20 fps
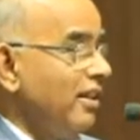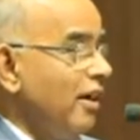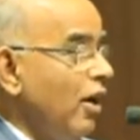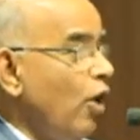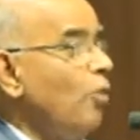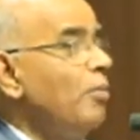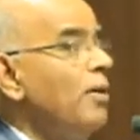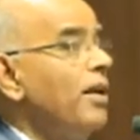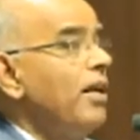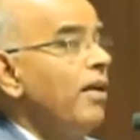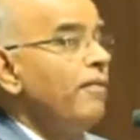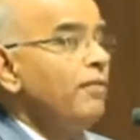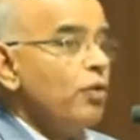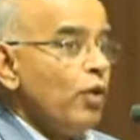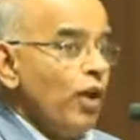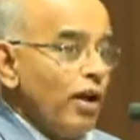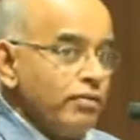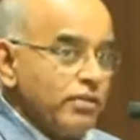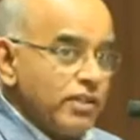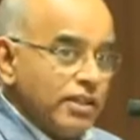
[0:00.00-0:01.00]
How many of you
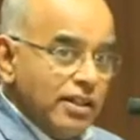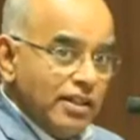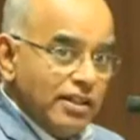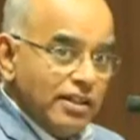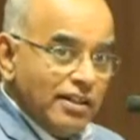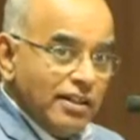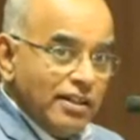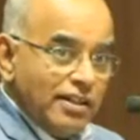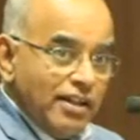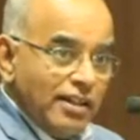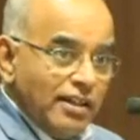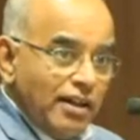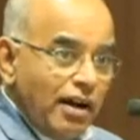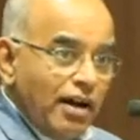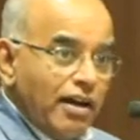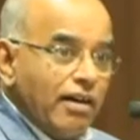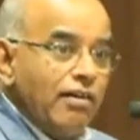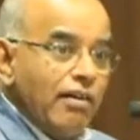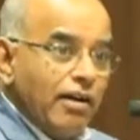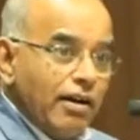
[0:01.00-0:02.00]
have seen
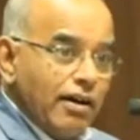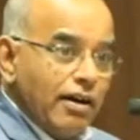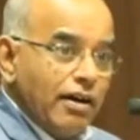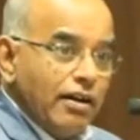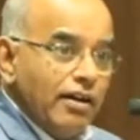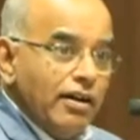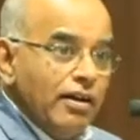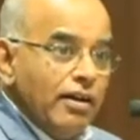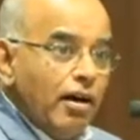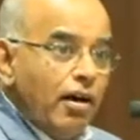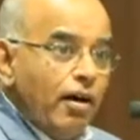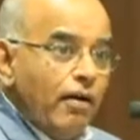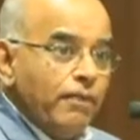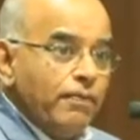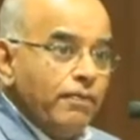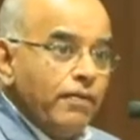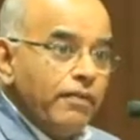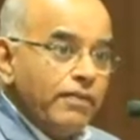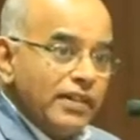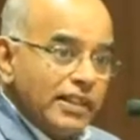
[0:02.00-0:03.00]
or heard
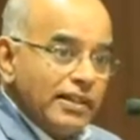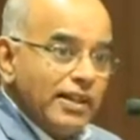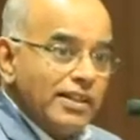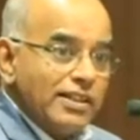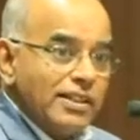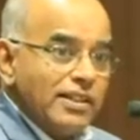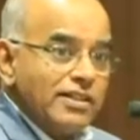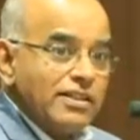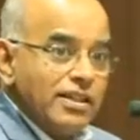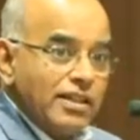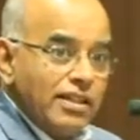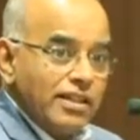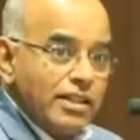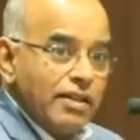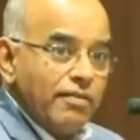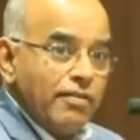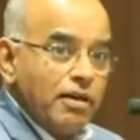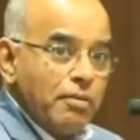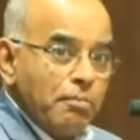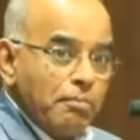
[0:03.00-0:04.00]
of witnesses
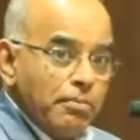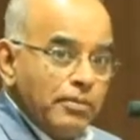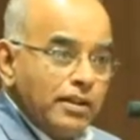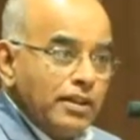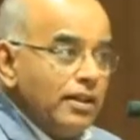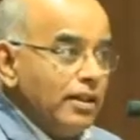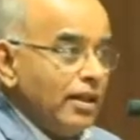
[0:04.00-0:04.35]
receiving